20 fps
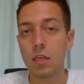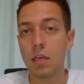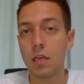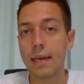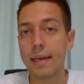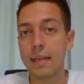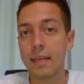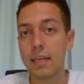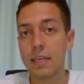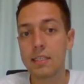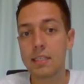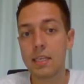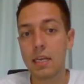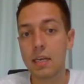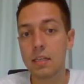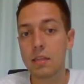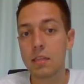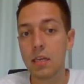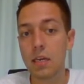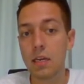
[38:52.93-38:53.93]
at least
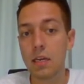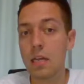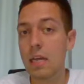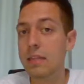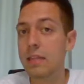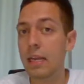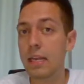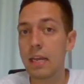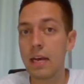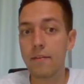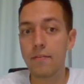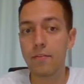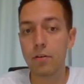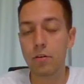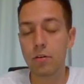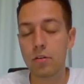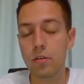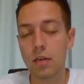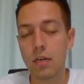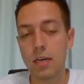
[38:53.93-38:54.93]
at the, at the
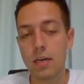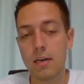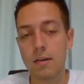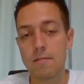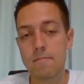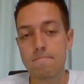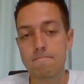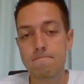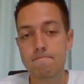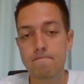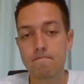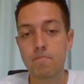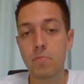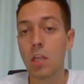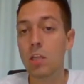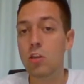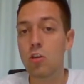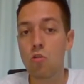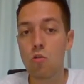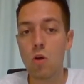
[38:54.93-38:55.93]
level um,
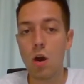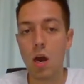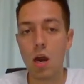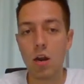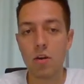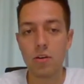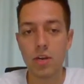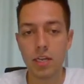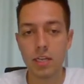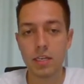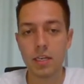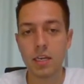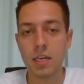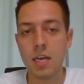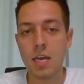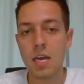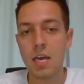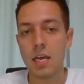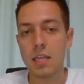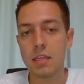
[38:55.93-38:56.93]
that you are in,
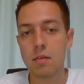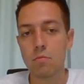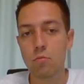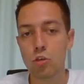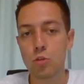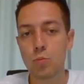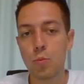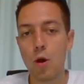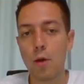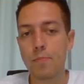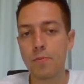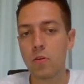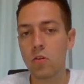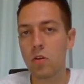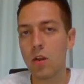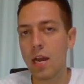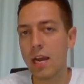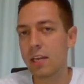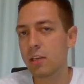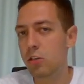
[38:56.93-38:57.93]
the most popular
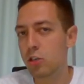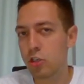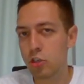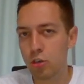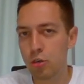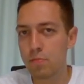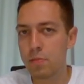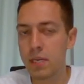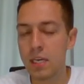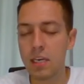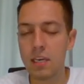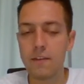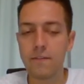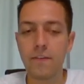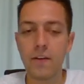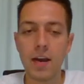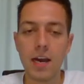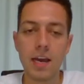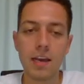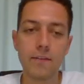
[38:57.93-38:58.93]
line should be
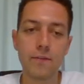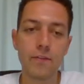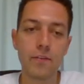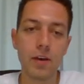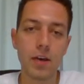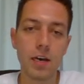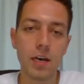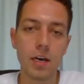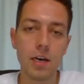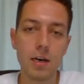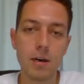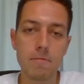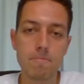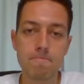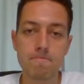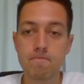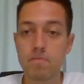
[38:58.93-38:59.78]
E5. Um,